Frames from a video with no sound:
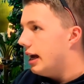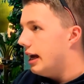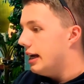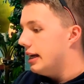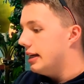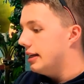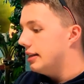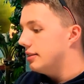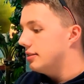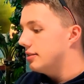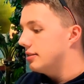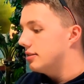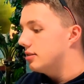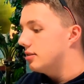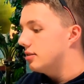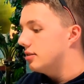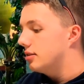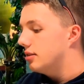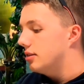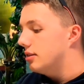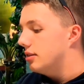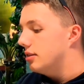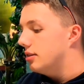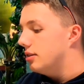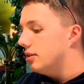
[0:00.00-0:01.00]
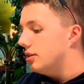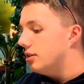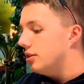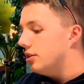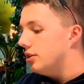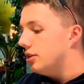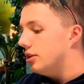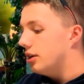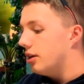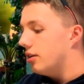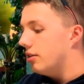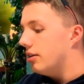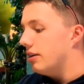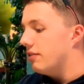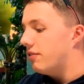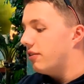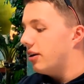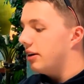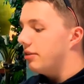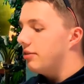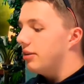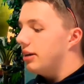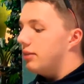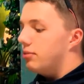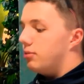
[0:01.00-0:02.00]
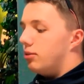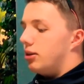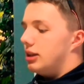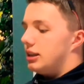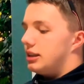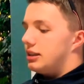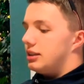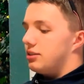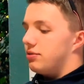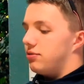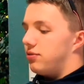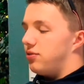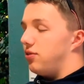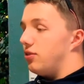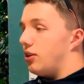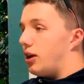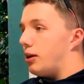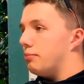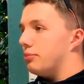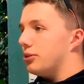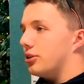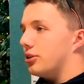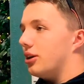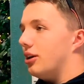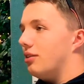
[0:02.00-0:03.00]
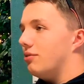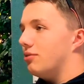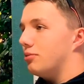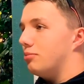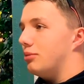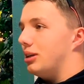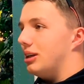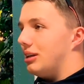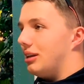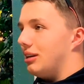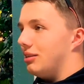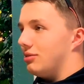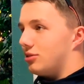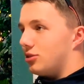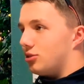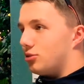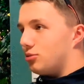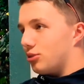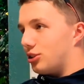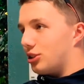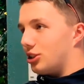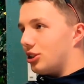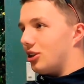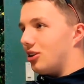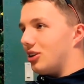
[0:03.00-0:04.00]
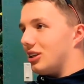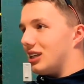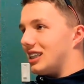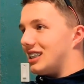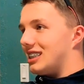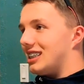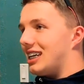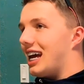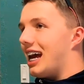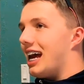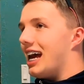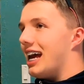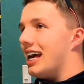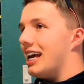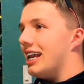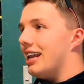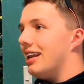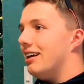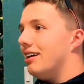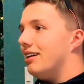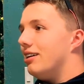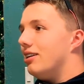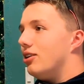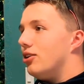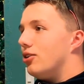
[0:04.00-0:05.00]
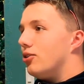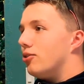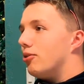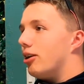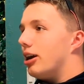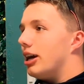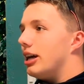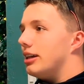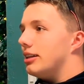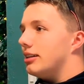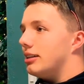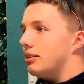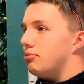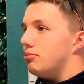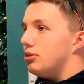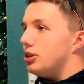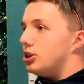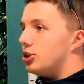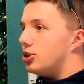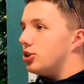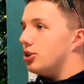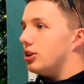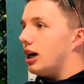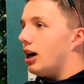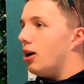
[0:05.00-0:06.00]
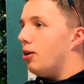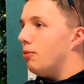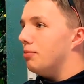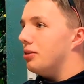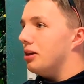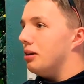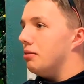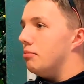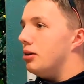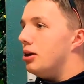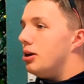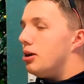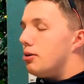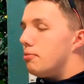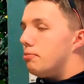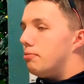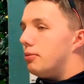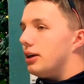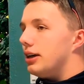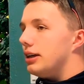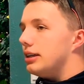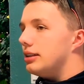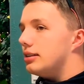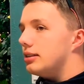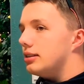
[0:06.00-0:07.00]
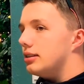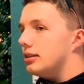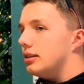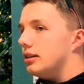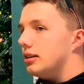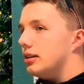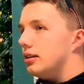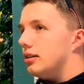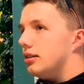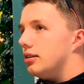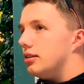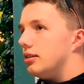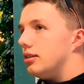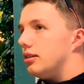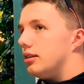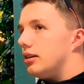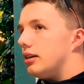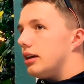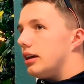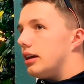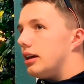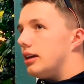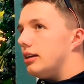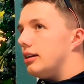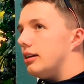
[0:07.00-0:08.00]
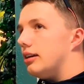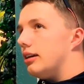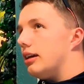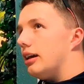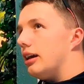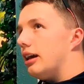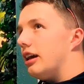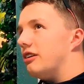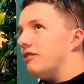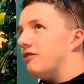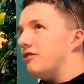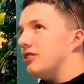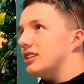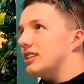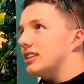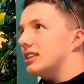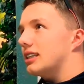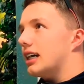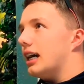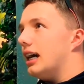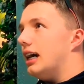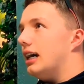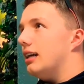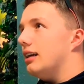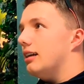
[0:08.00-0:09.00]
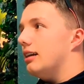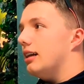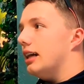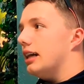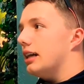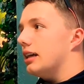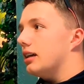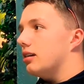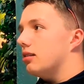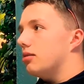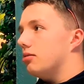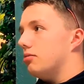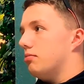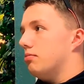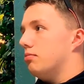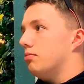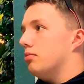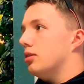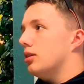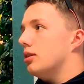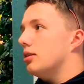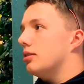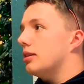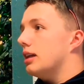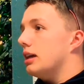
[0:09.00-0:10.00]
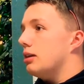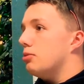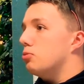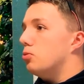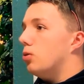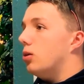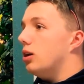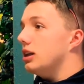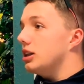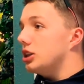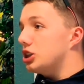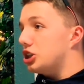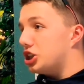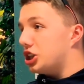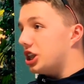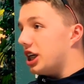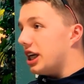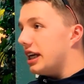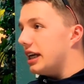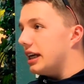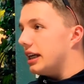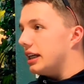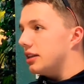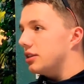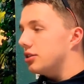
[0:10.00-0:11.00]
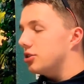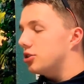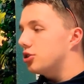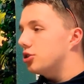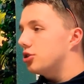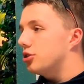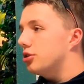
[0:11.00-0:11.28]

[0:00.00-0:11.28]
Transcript: And if Iran wanted to flop government and switch it on its head, right, then we should help them. But if it's kind of like they want change,